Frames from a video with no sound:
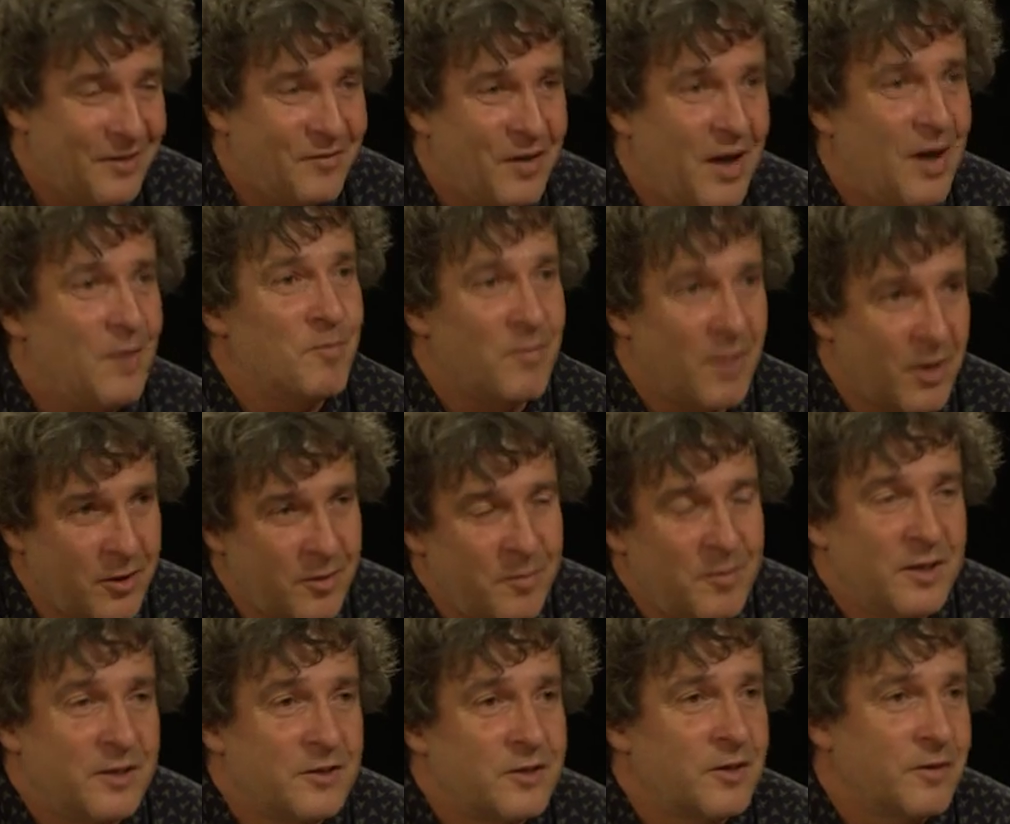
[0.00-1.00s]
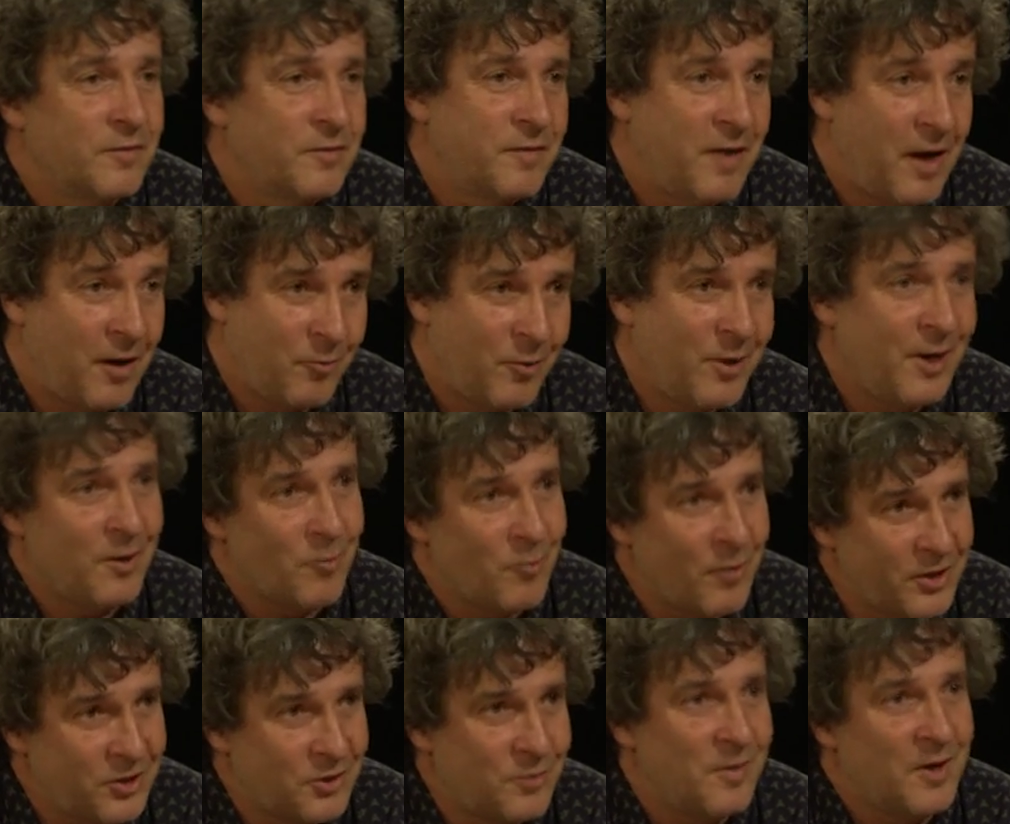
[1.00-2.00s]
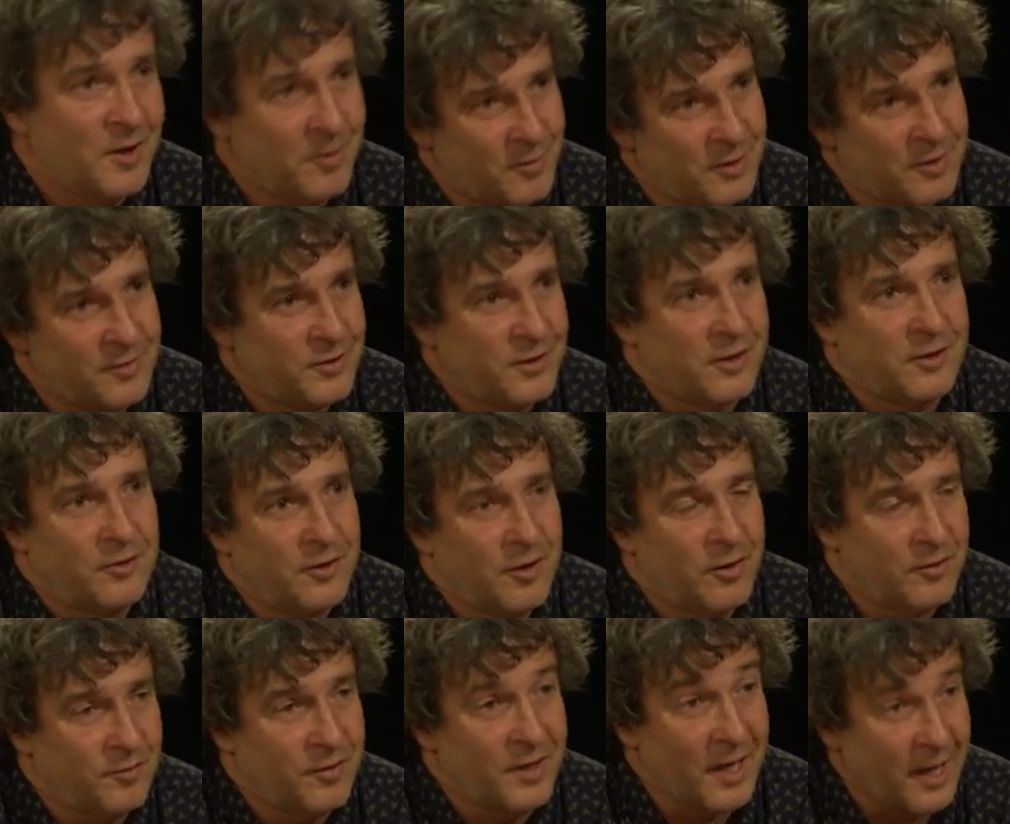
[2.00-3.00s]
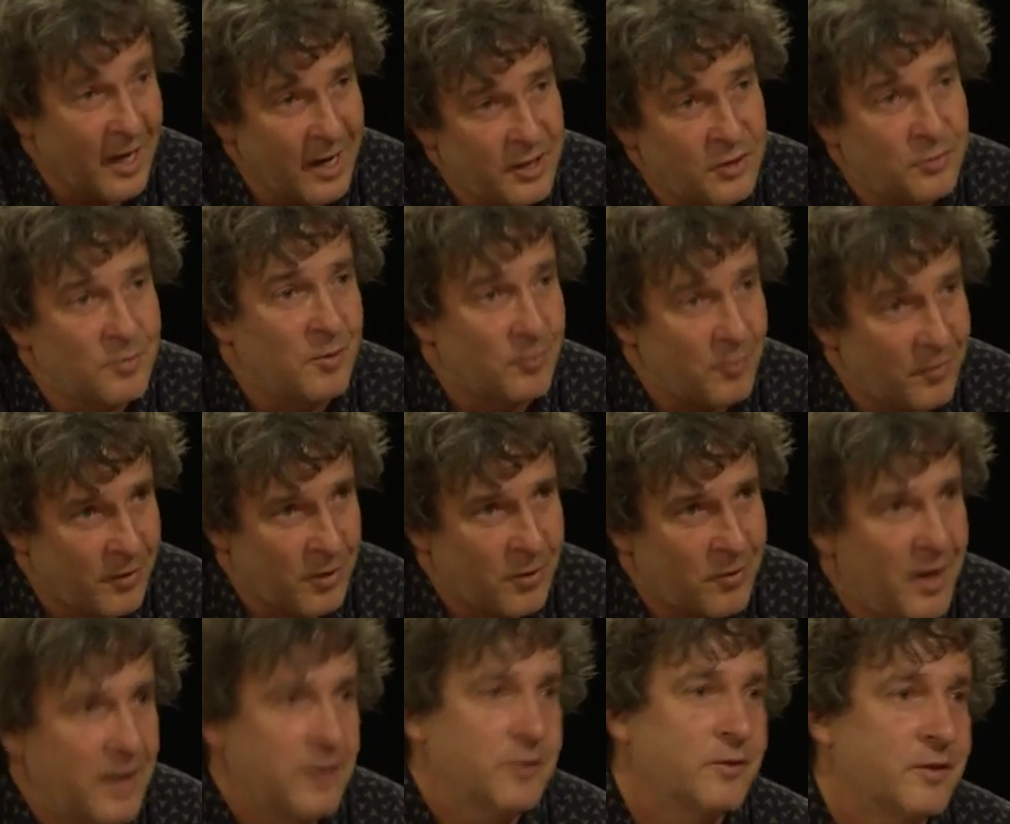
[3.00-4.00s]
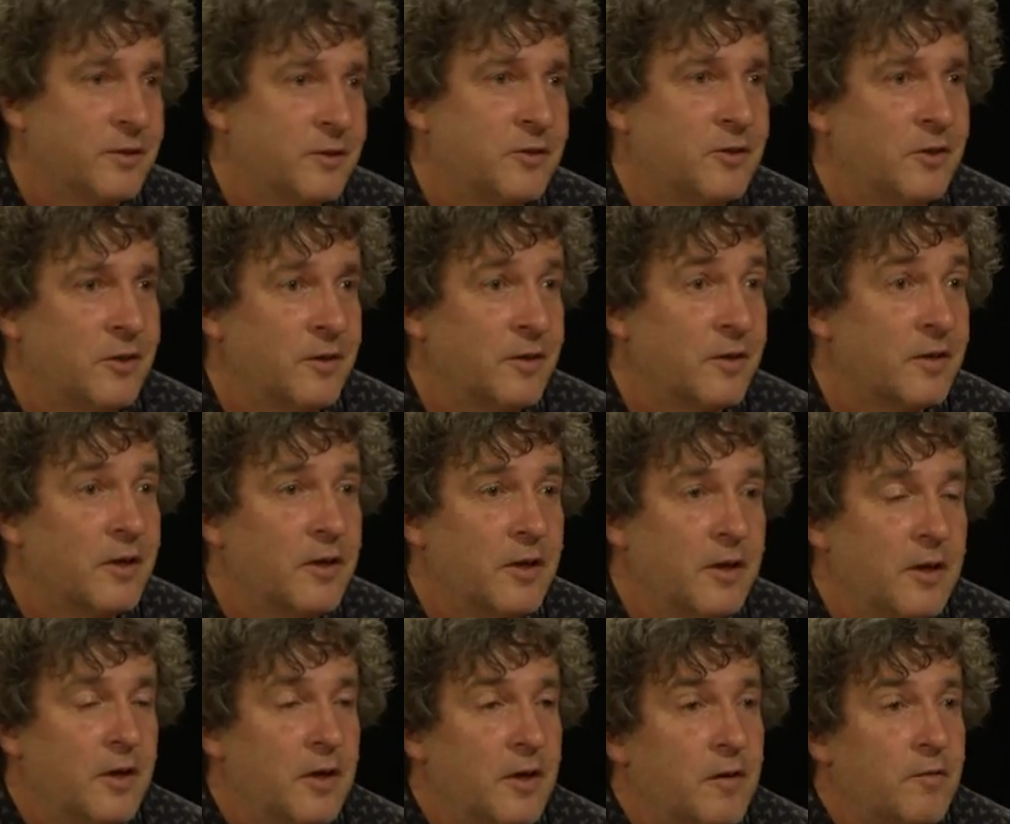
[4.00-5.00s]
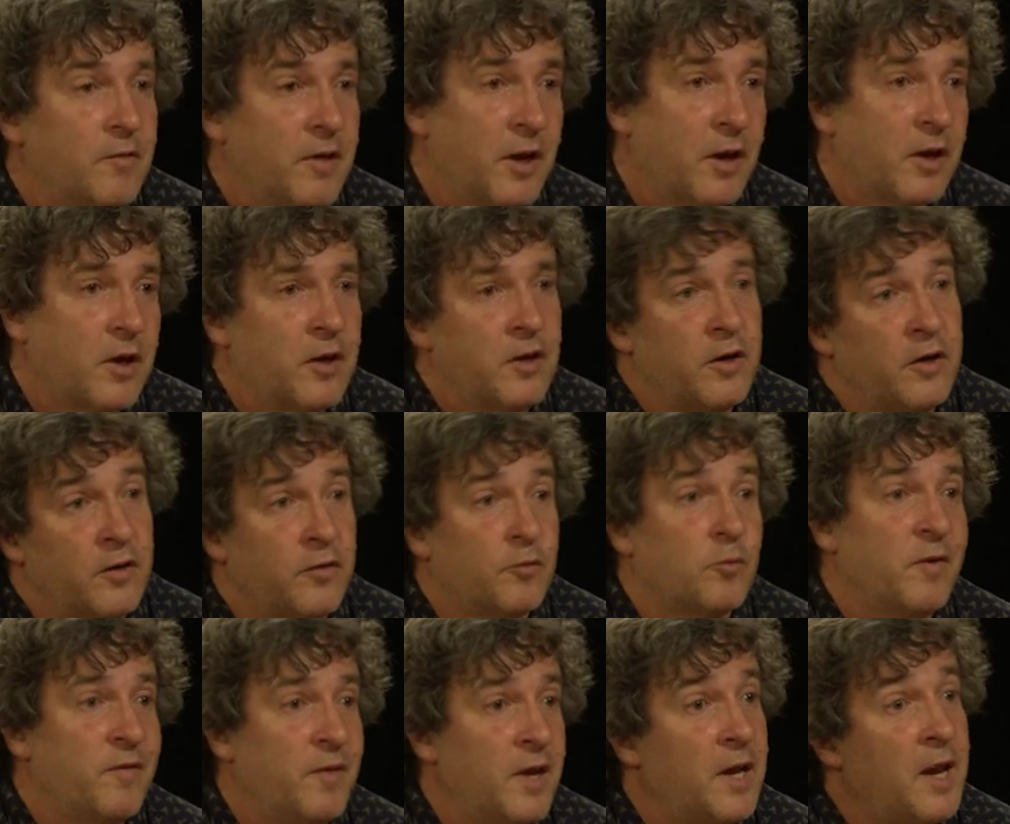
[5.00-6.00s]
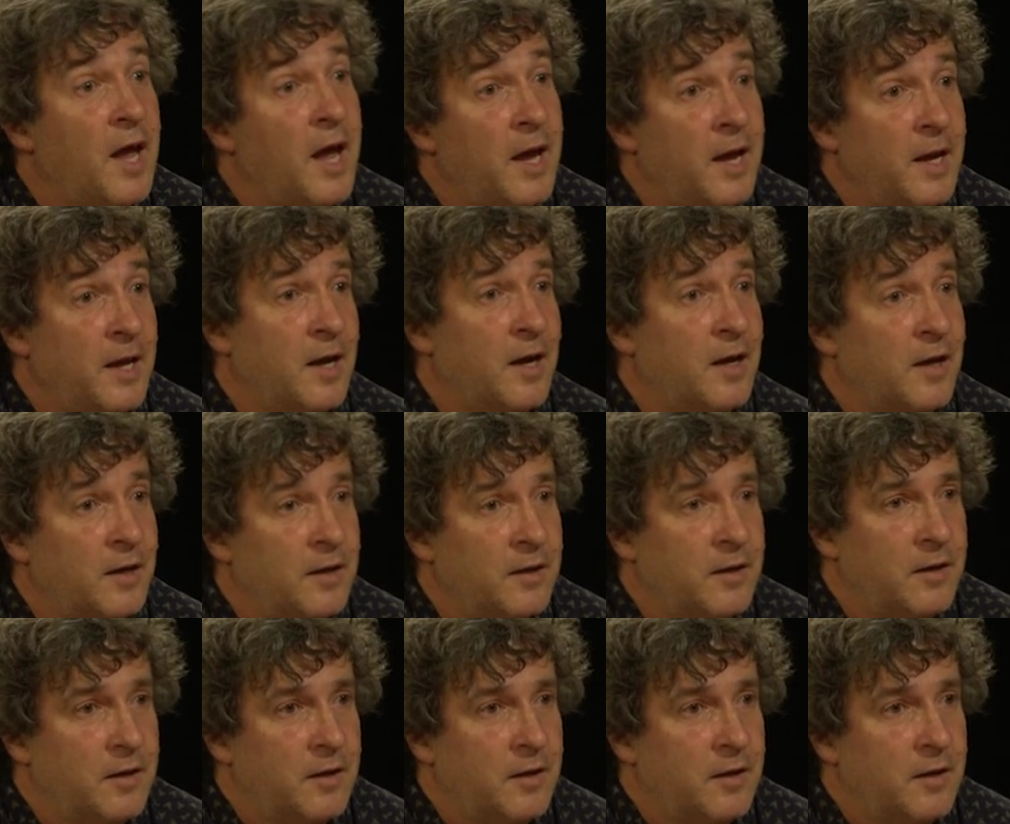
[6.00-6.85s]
that moment of that really rich moment of engagement with a graduate student that occurs within a